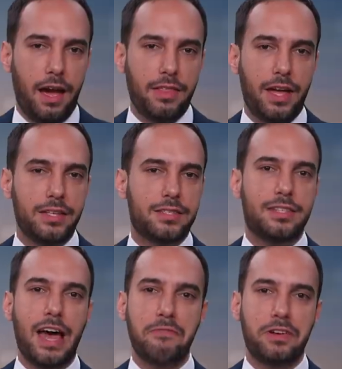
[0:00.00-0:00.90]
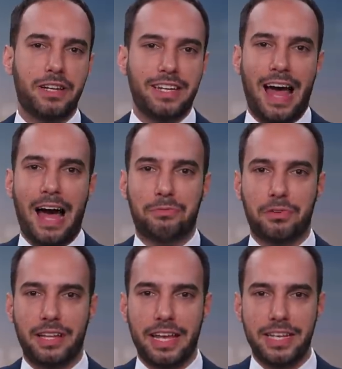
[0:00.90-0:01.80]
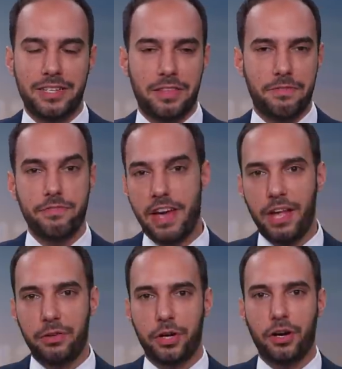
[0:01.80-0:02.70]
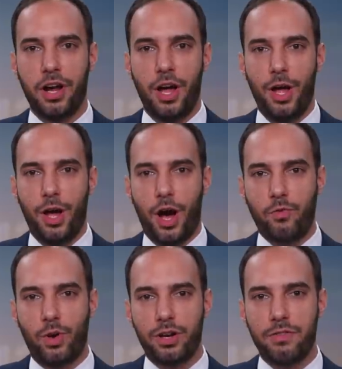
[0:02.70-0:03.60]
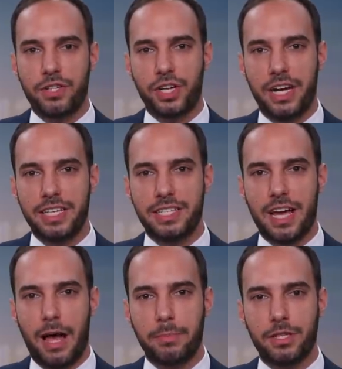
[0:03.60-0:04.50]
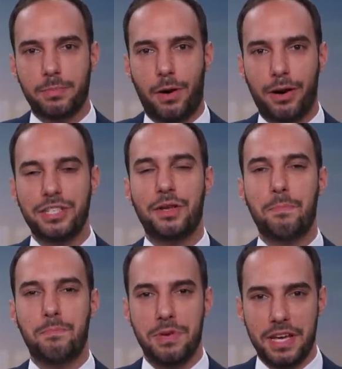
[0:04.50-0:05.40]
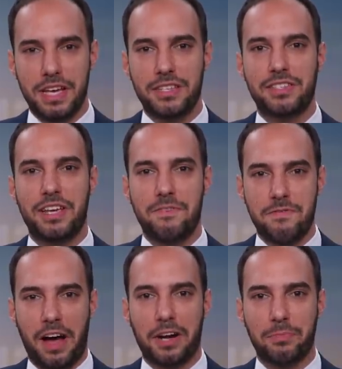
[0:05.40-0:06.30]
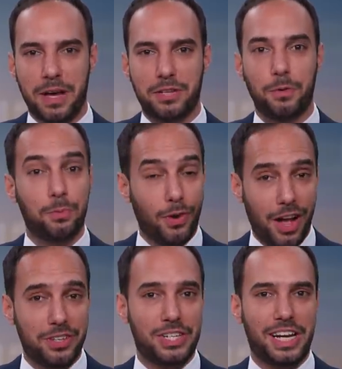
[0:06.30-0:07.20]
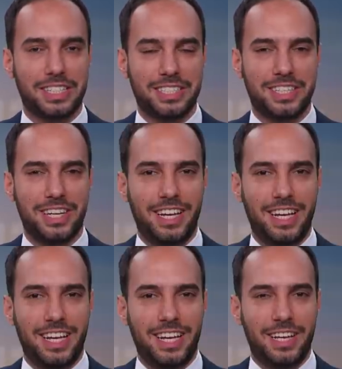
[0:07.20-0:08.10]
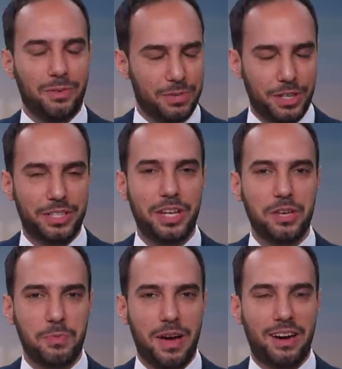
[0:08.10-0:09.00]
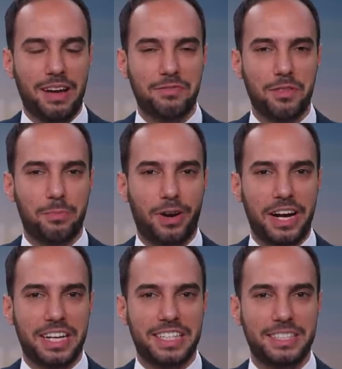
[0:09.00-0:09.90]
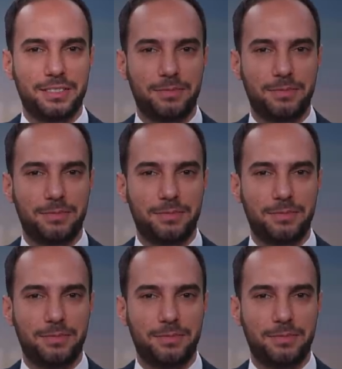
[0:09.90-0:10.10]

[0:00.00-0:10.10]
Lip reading: And that it's definitely not related to the failure of one of the Chinese Communist Party's biggest environmental projects, which I'll tell you about after the break.